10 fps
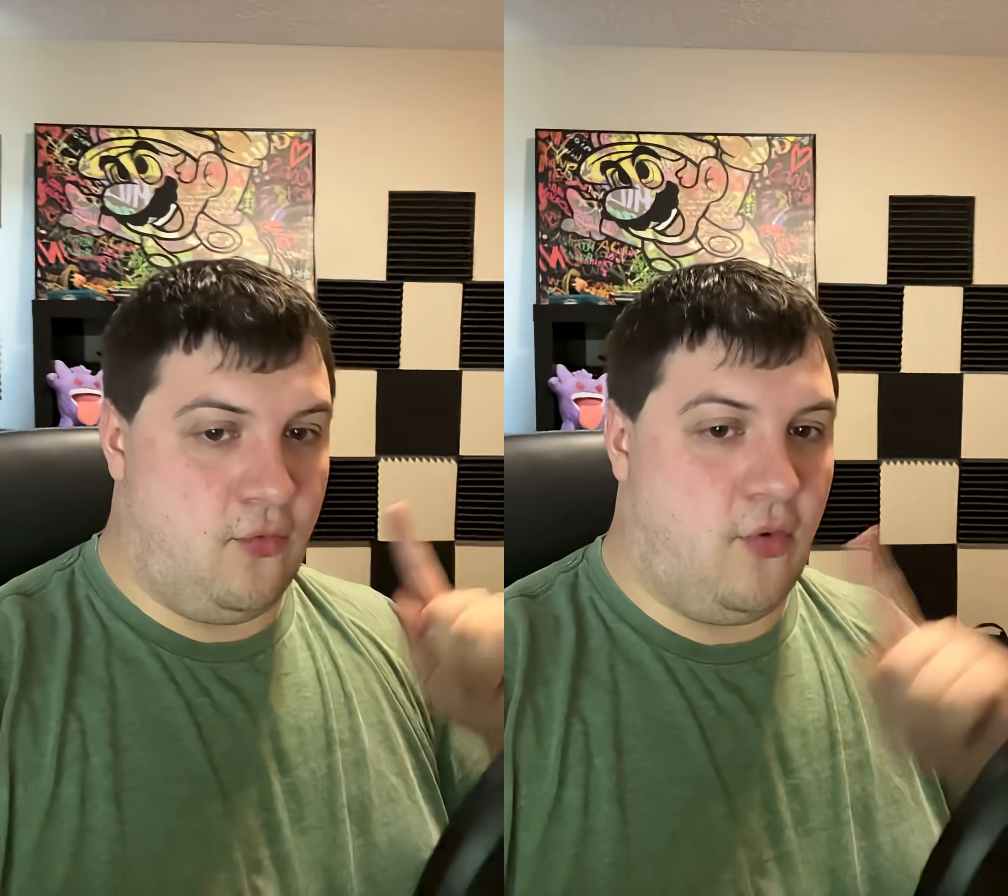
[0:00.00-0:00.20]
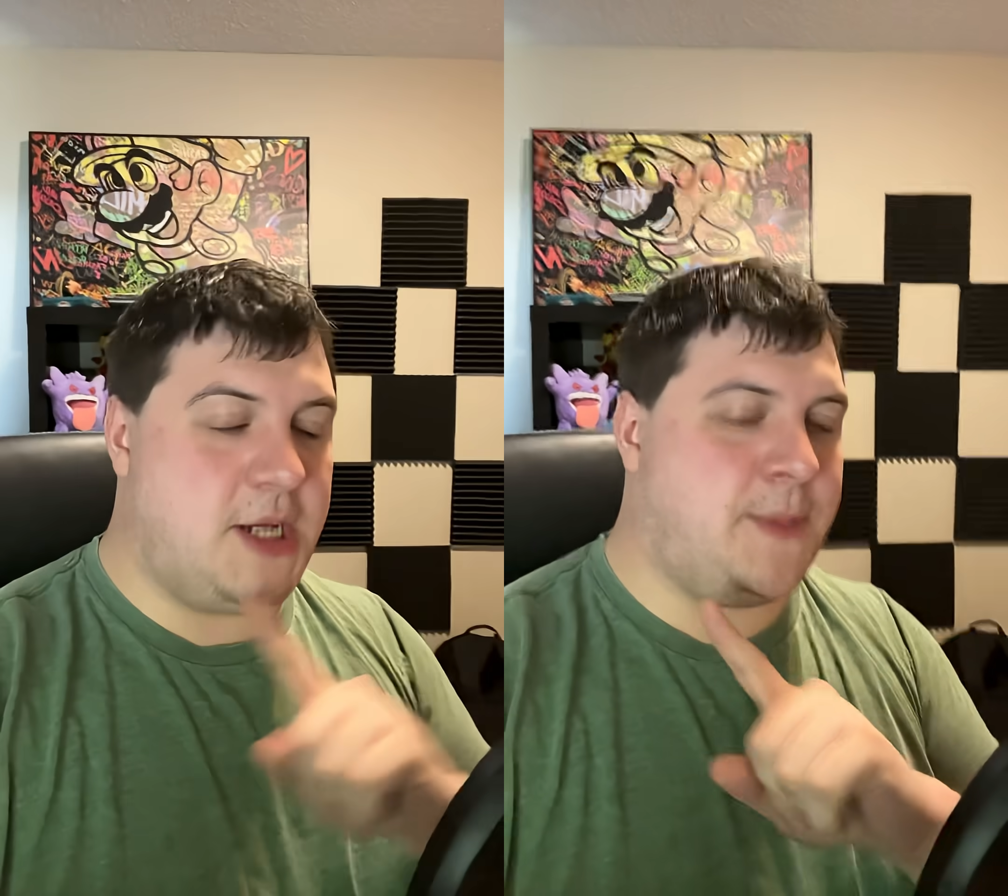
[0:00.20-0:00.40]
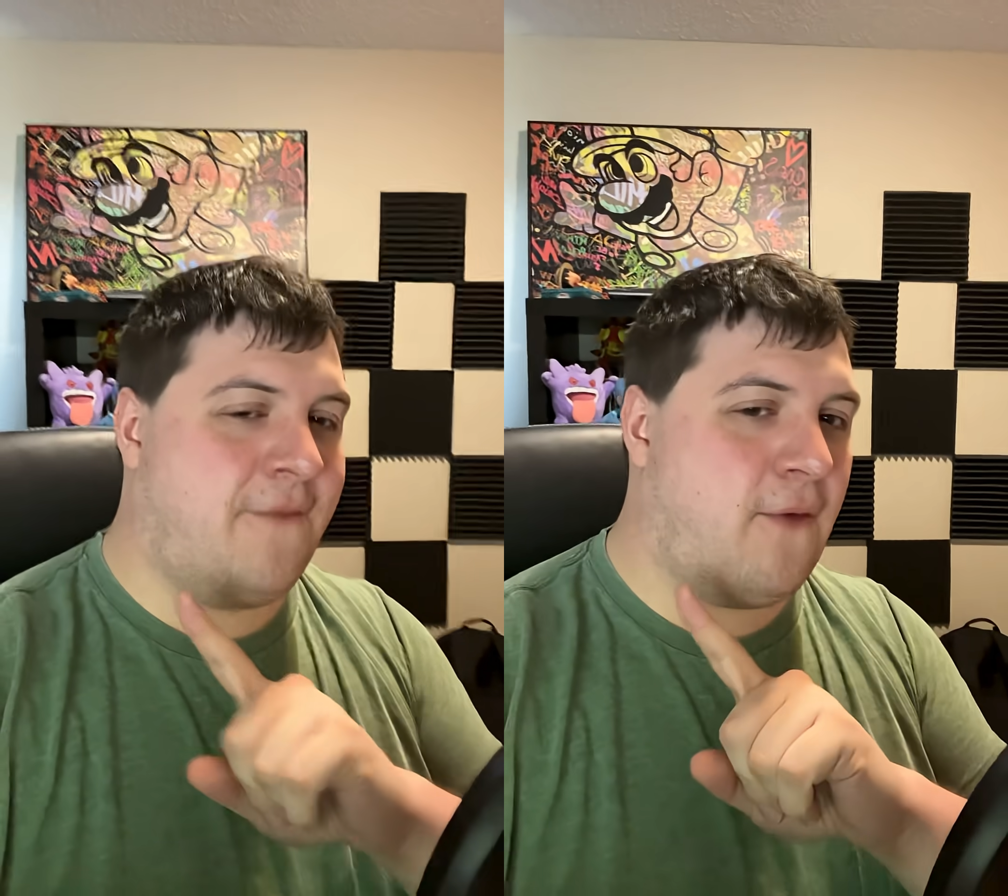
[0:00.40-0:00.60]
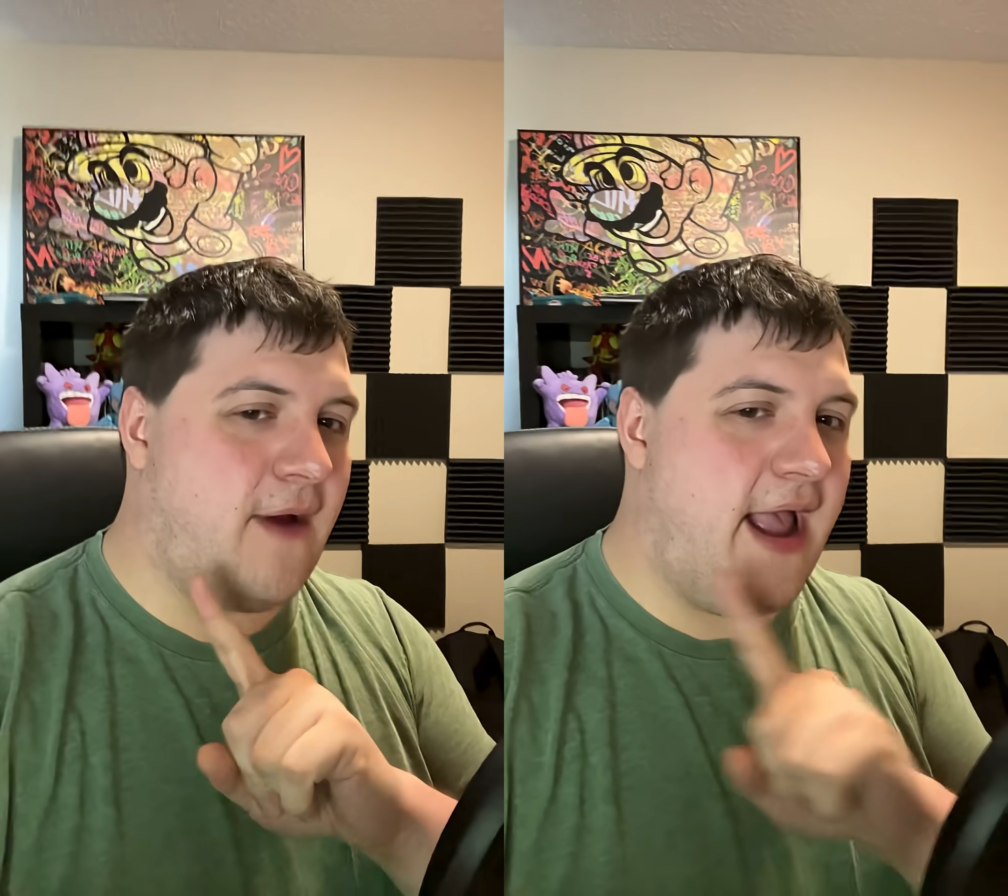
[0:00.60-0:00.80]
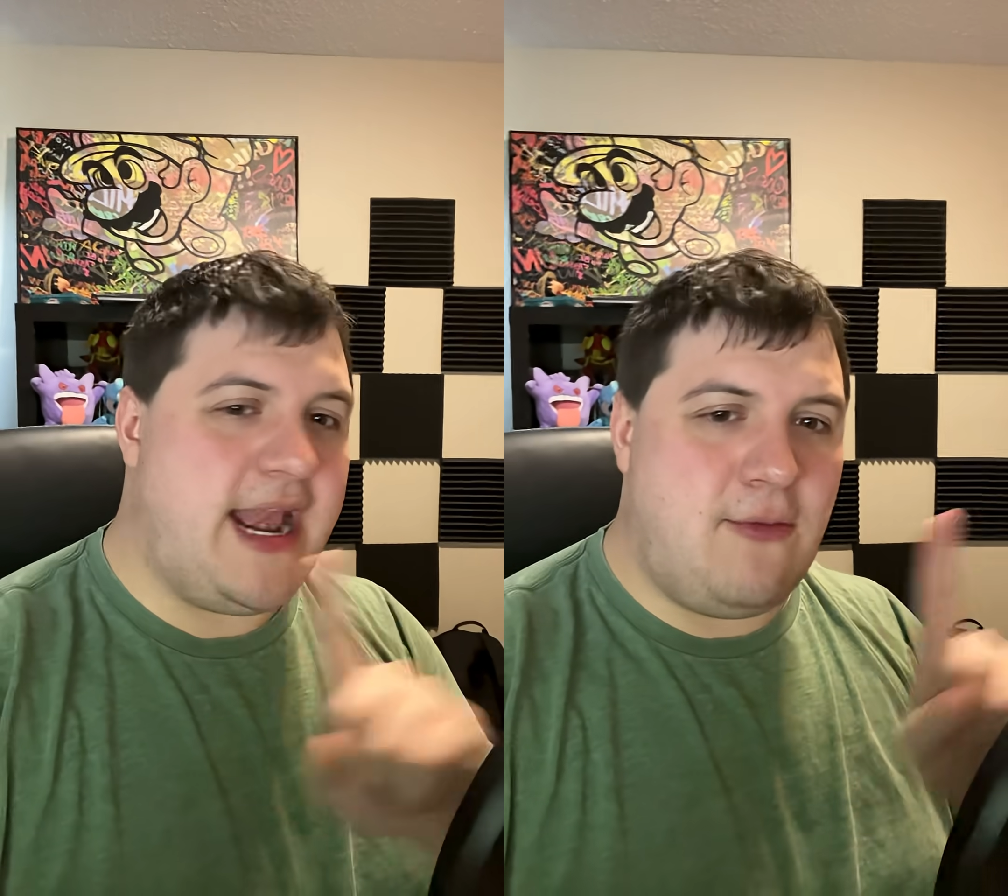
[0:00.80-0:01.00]
Which, before
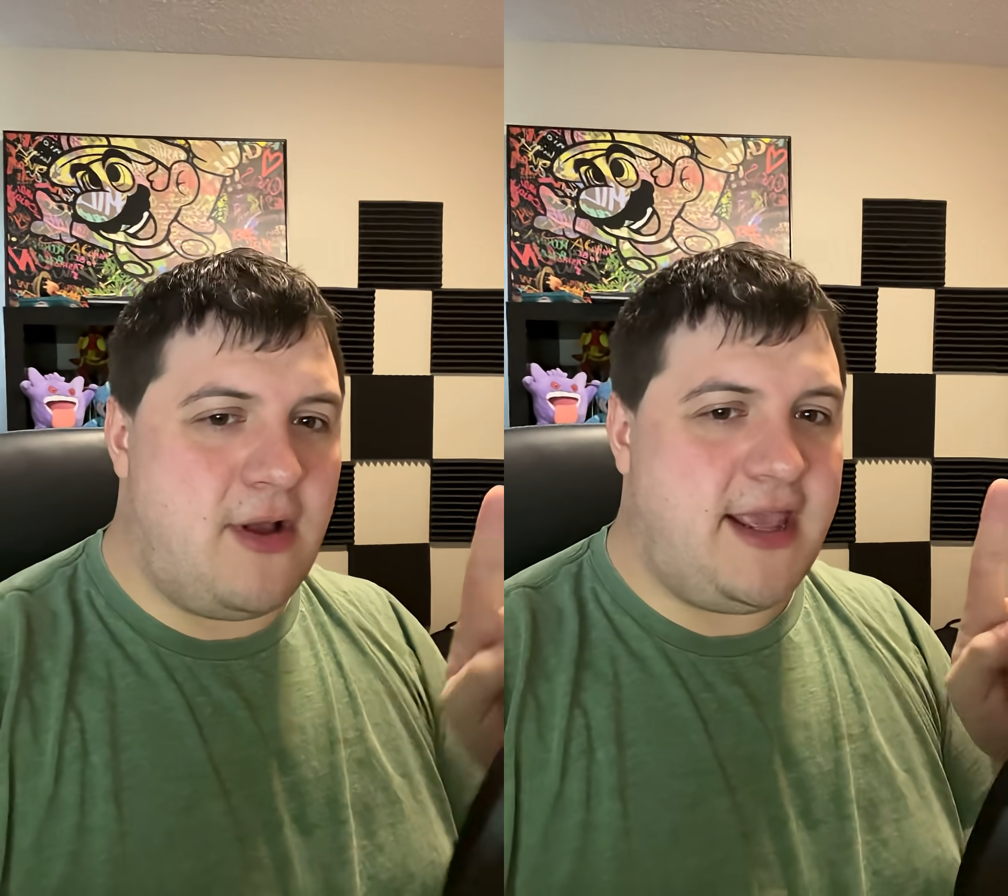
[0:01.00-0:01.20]
anyone